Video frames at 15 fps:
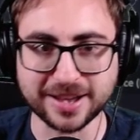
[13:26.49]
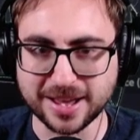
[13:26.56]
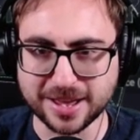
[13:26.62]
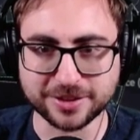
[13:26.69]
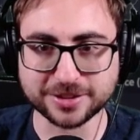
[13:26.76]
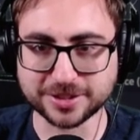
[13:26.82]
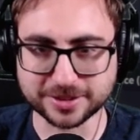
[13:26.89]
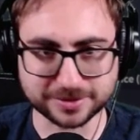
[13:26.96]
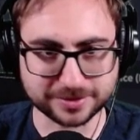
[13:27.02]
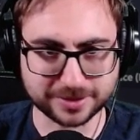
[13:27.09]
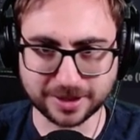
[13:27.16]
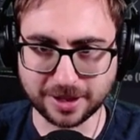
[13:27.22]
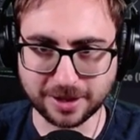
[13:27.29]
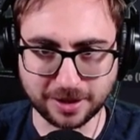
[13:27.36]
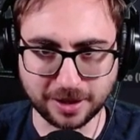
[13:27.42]
There's
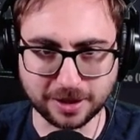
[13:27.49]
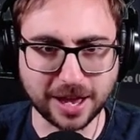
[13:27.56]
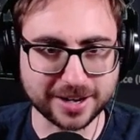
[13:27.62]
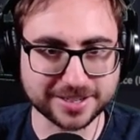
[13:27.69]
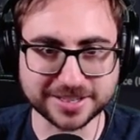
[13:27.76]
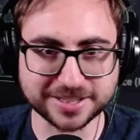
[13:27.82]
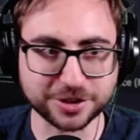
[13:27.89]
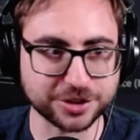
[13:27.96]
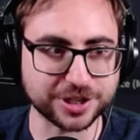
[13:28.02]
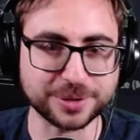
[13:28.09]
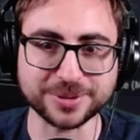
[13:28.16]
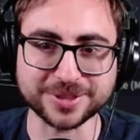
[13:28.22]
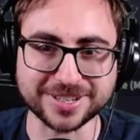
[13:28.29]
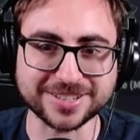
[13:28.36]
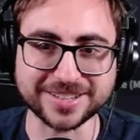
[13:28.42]
a lot of synergy with
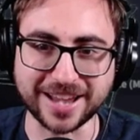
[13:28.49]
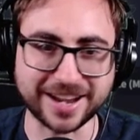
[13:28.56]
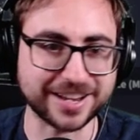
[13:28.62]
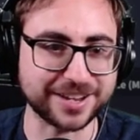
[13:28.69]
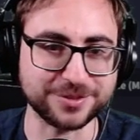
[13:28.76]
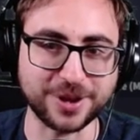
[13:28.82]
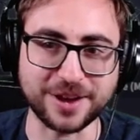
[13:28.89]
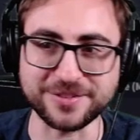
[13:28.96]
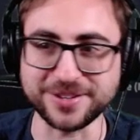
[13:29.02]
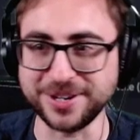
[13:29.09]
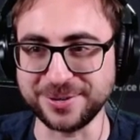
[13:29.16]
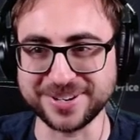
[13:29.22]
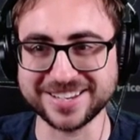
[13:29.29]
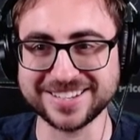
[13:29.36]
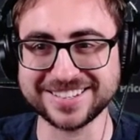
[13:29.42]
this deck if you haven't
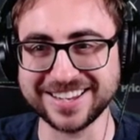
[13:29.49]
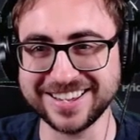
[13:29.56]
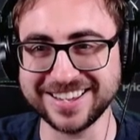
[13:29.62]
noticed.